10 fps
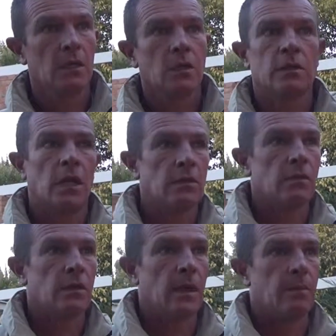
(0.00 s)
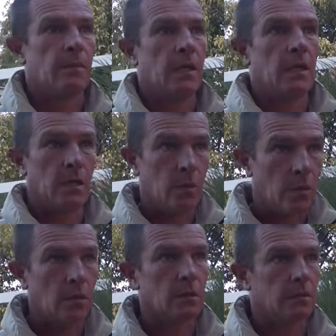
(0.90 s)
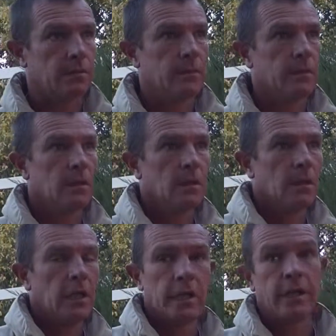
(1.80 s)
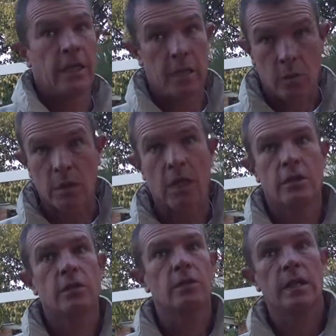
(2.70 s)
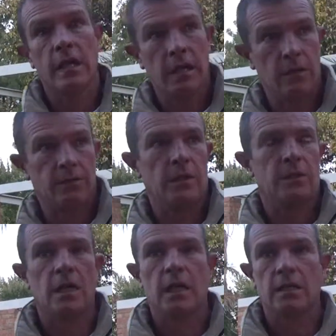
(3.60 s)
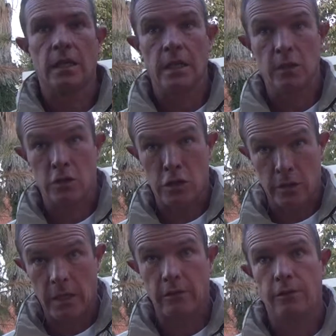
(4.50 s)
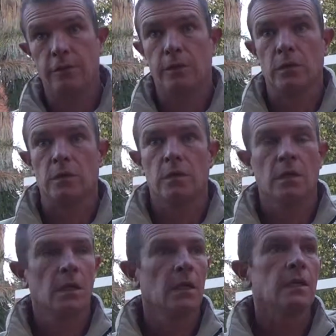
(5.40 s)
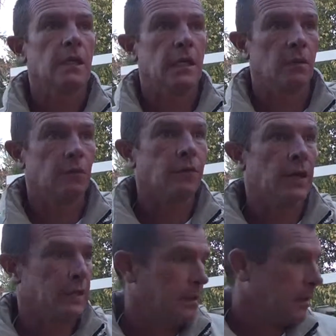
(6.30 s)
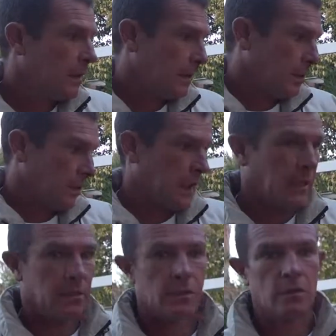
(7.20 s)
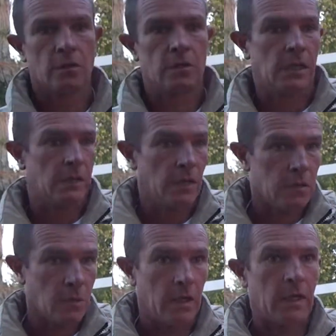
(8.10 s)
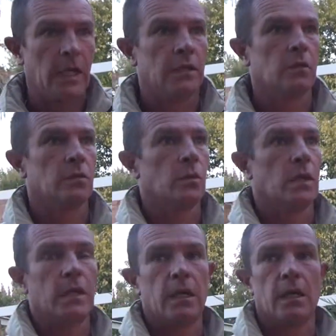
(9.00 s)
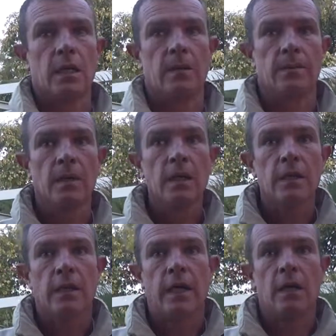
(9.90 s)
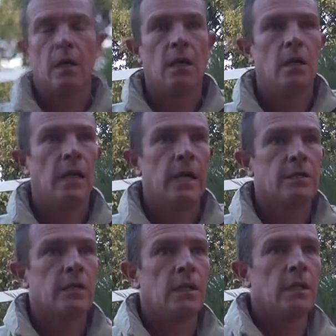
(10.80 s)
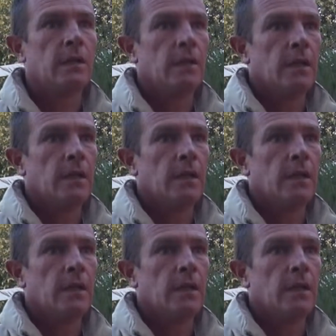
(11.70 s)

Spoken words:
not nice to them, then he will ask you to get out of the truck. Then he's looking for faults. Then he'll find your tires is not right. There's one light not working. They are actually